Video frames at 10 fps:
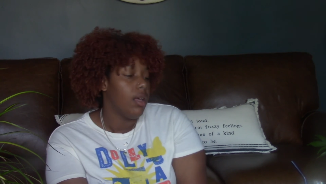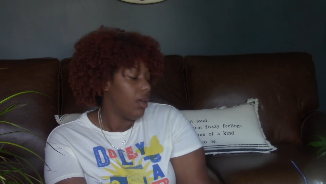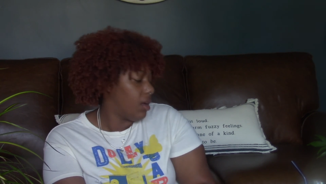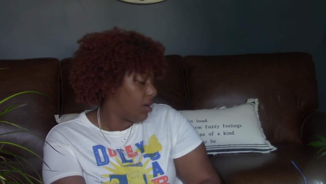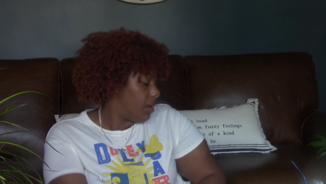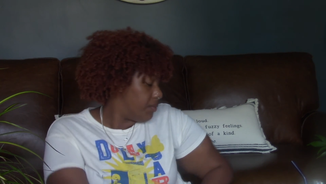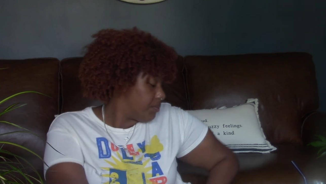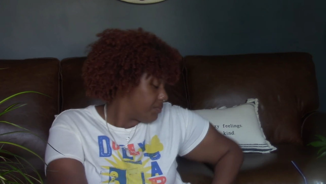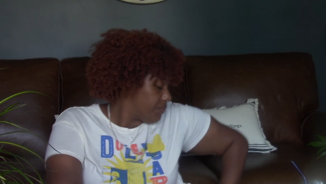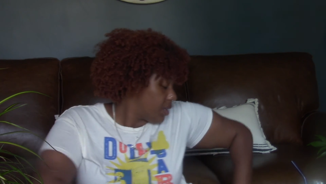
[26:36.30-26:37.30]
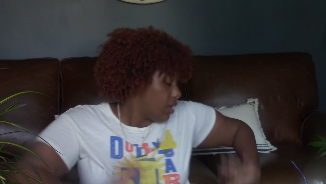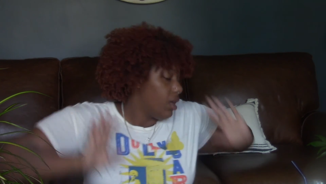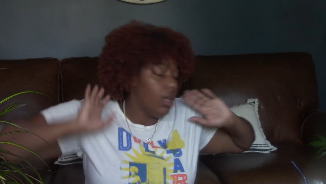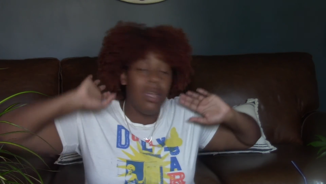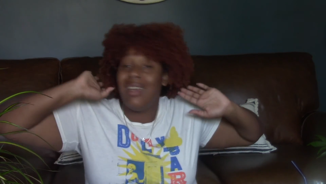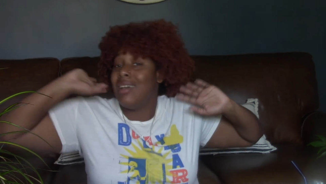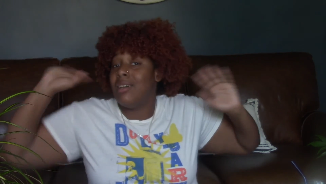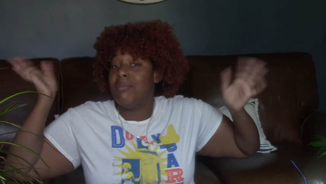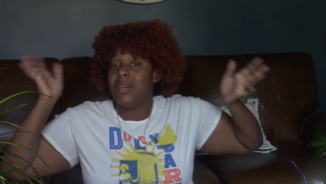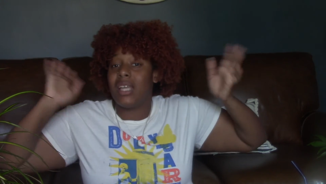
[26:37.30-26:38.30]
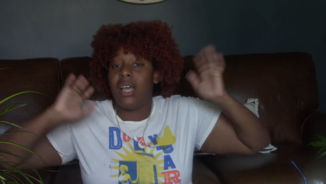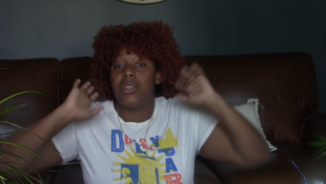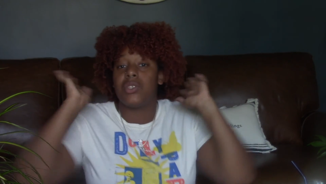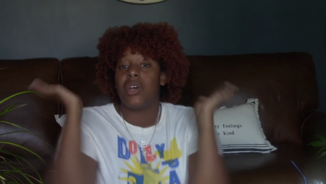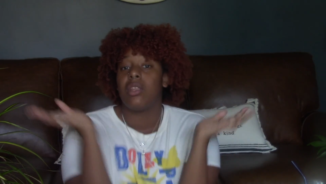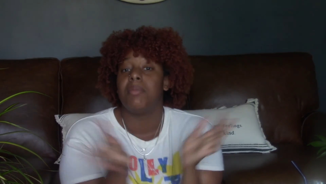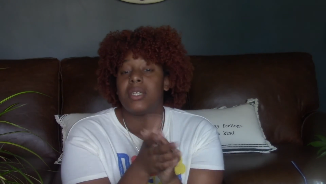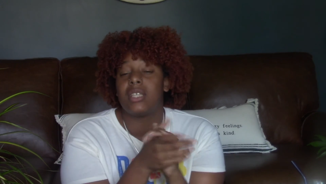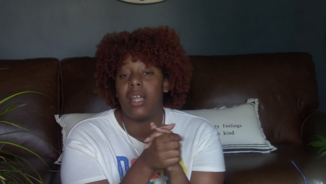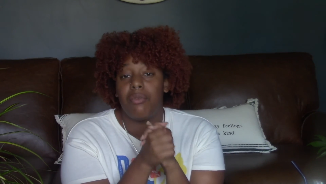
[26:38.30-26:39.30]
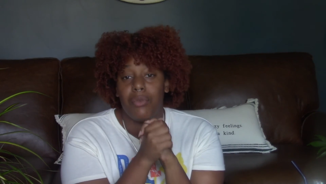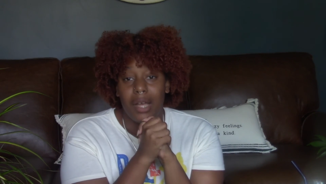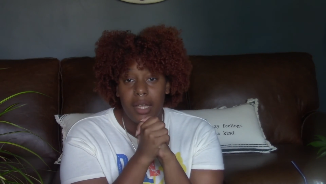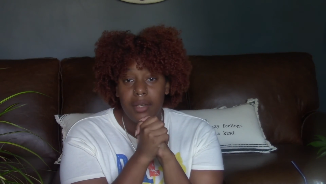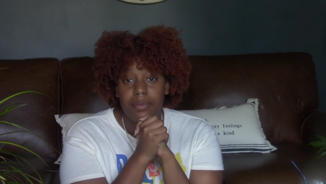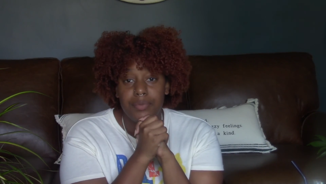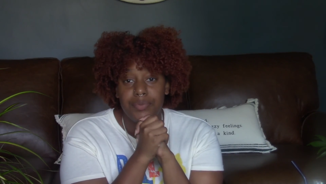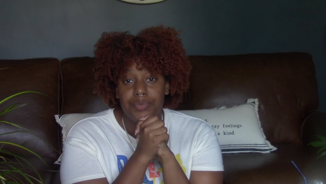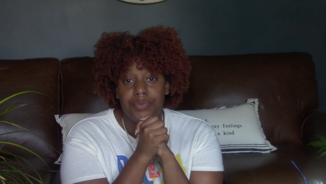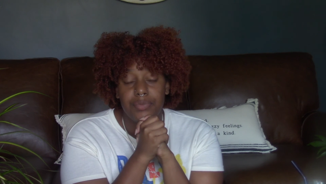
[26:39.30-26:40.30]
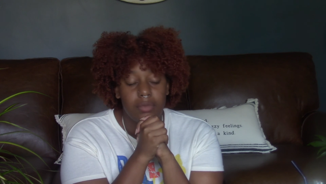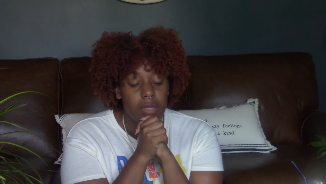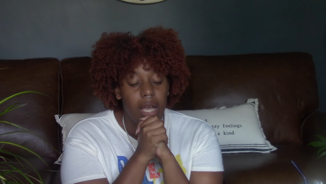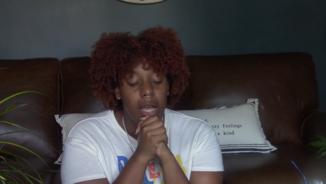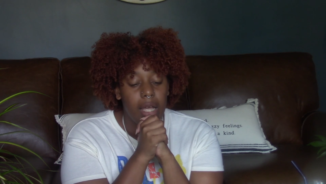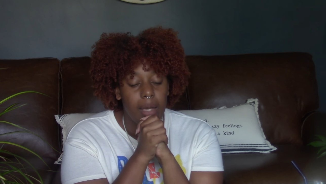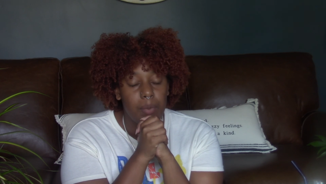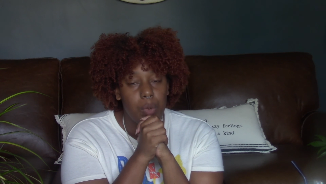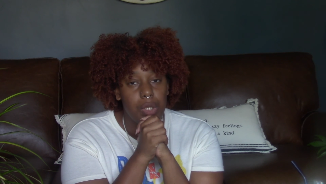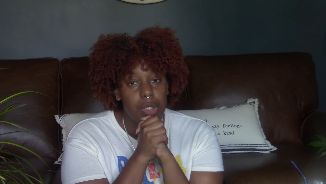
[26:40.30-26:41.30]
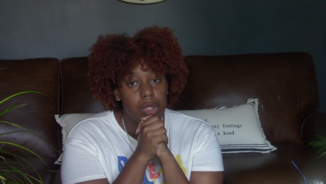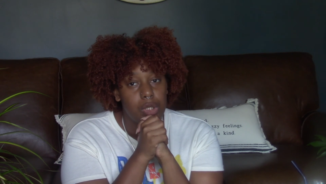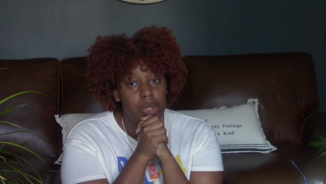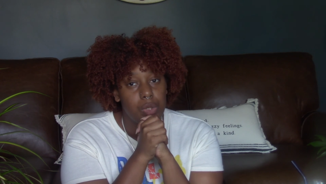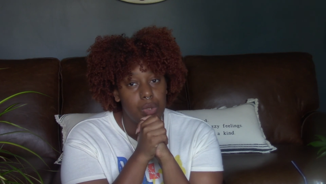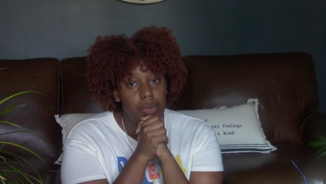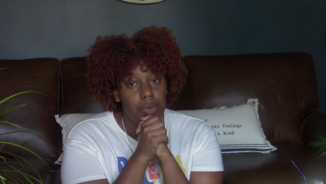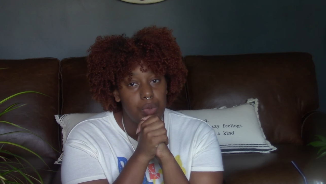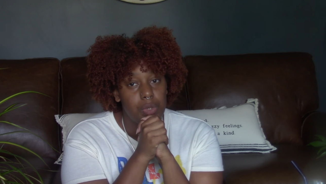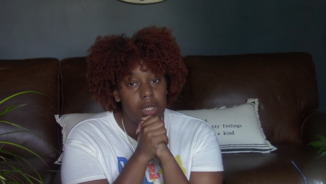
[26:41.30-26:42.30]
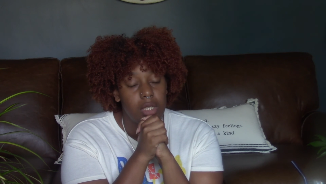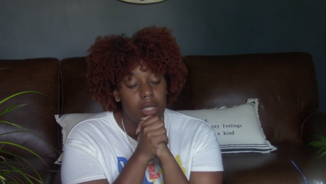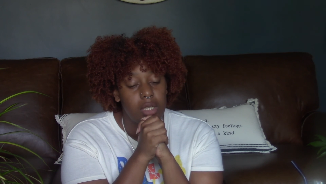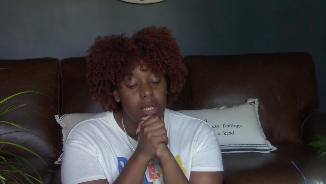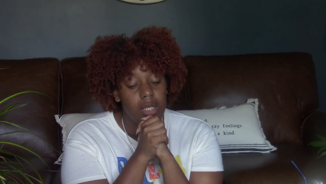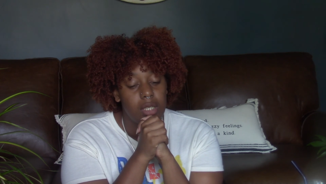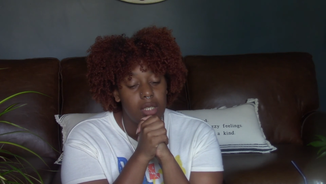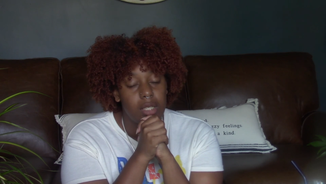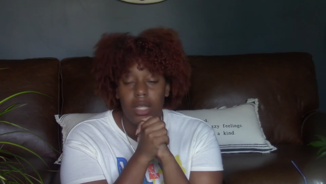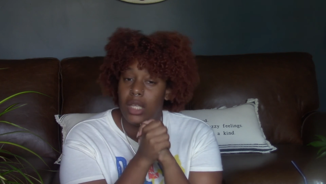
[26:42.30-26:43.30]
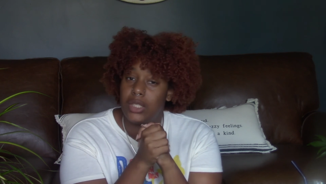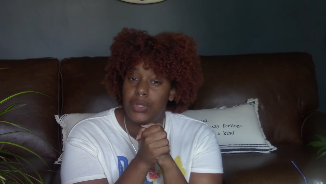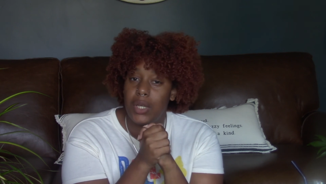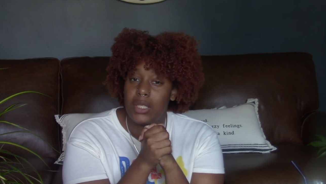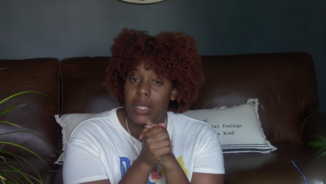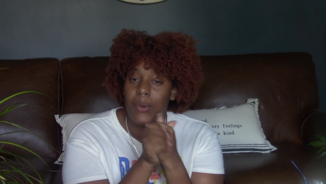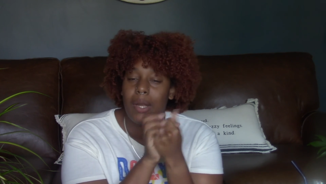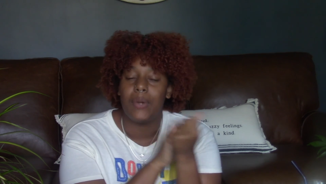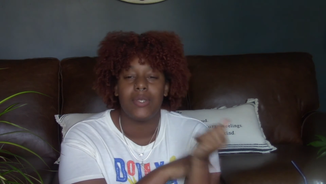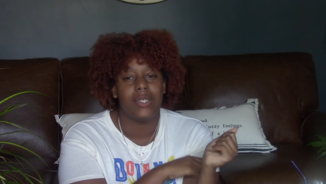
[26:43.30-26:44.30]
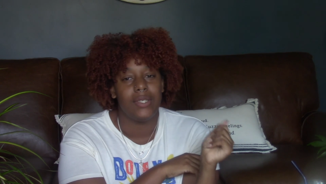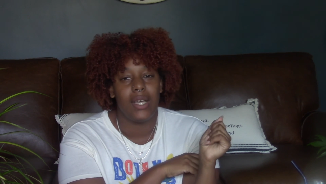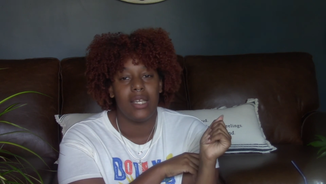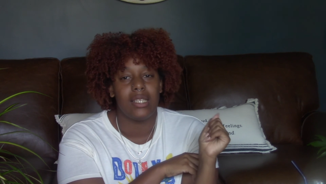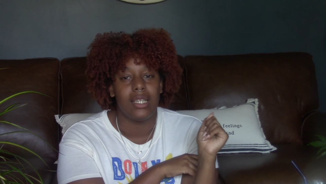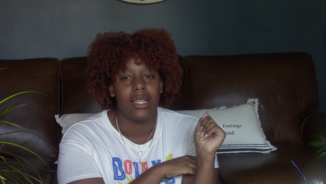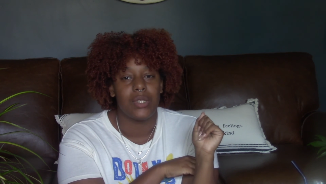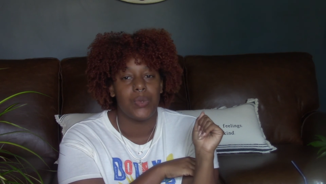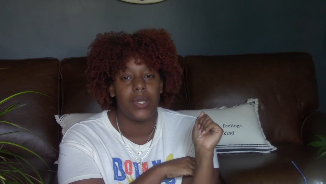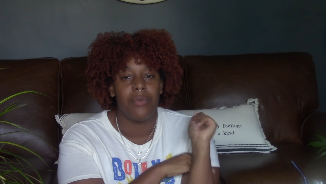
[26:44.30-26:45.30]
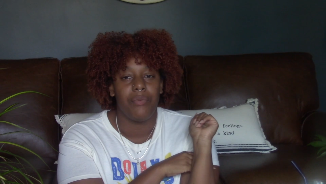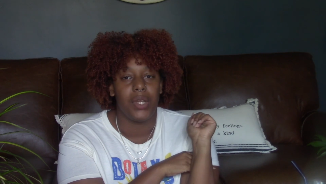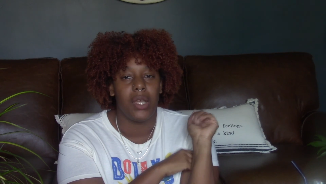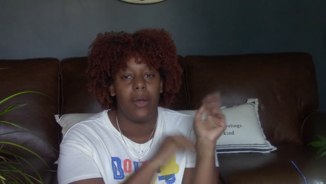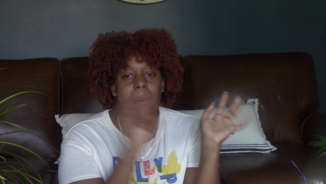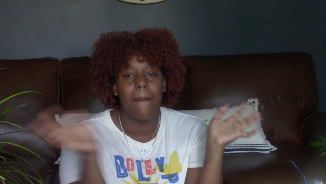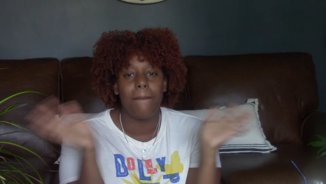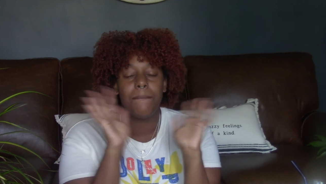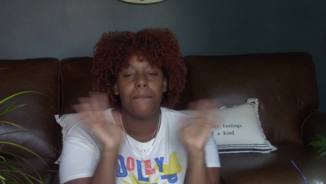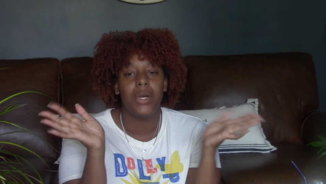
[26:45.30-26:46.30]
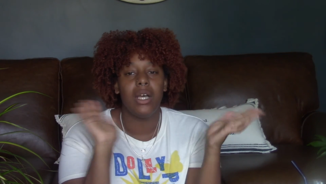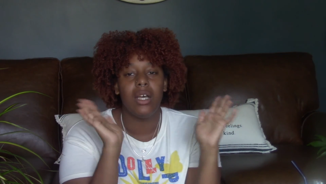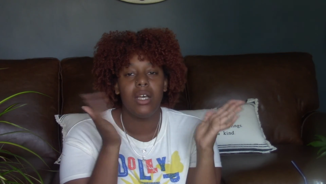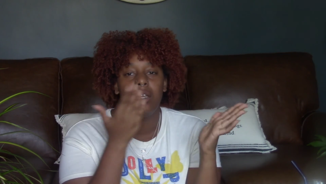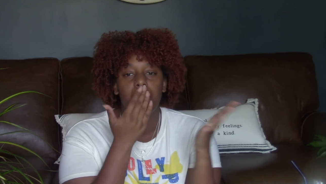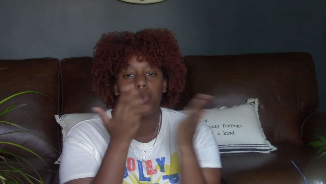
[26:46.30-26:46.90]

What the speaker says: But yeah, those are all the books that I've read. I am going to let you guys go, and I'll see you guys in next week's video. Bye!